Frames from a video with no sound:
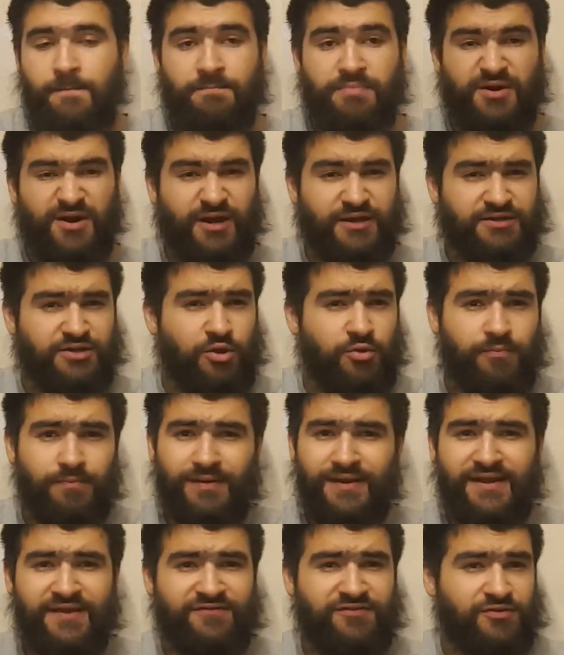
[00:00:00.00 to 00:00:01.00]
but I don't
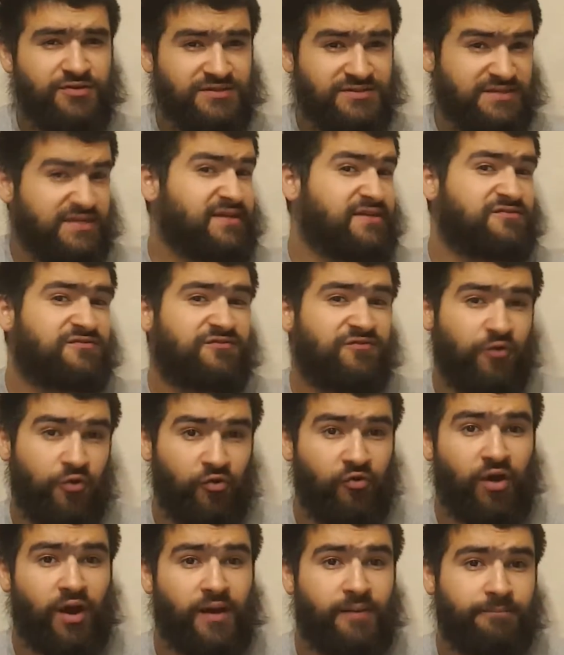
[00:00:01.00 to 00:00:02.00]
believe you can see his
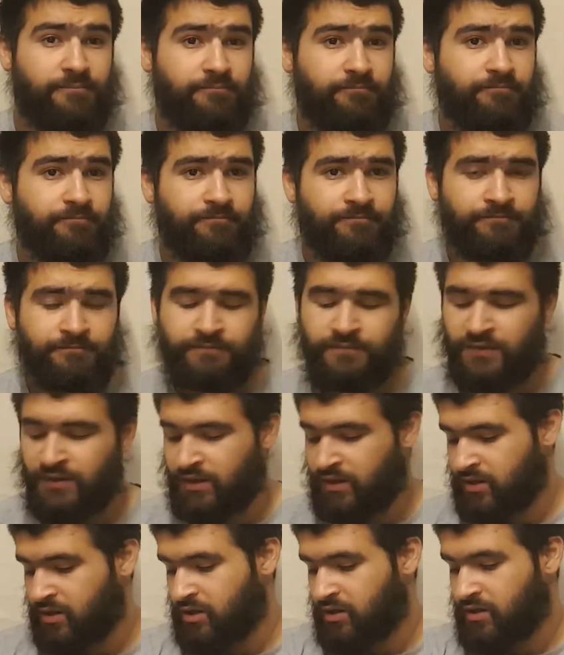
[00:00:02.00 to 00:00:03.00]
forearm.
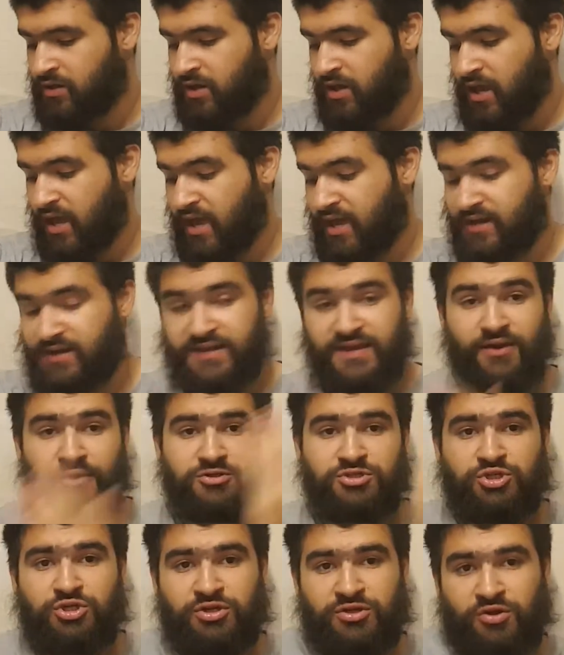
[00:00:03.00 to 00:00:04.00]
And he
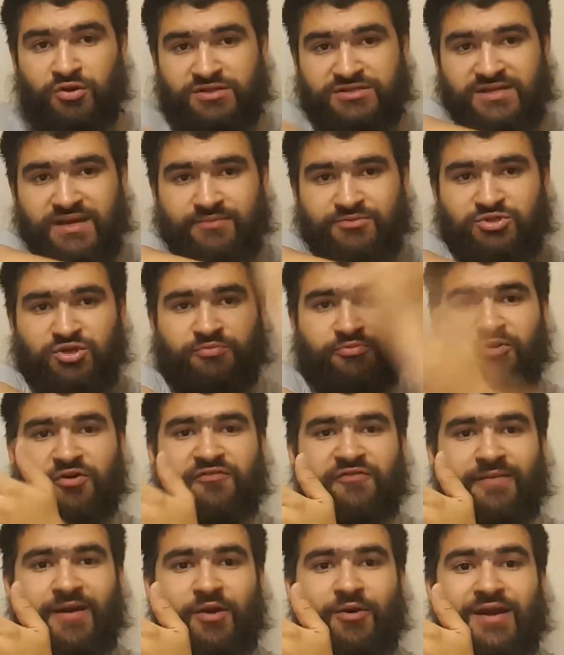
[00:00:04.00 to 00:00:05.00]
got his arm chopped off
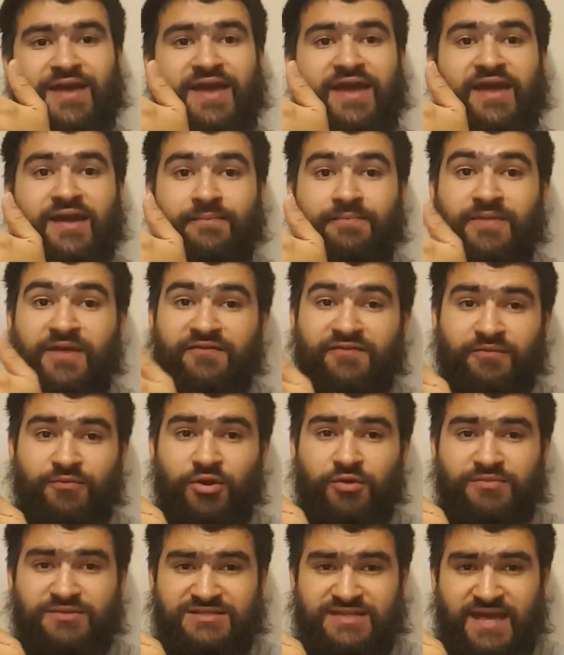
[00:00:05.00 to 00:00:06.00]
about here, if I'm
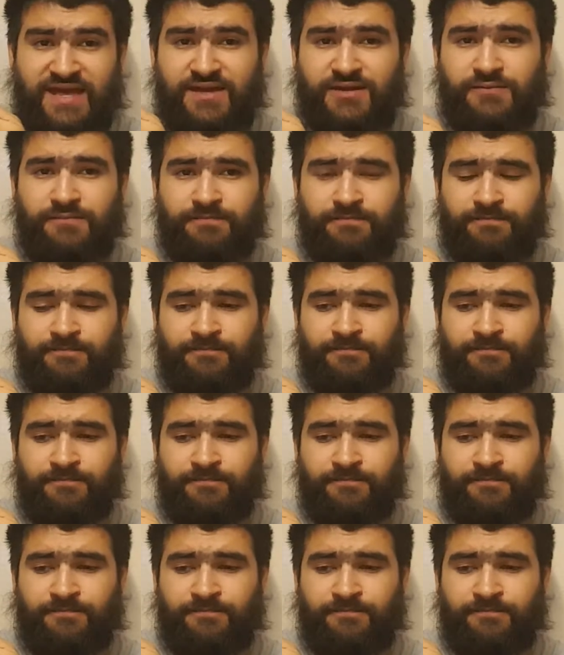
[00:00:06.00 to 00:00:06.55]
not mistaken.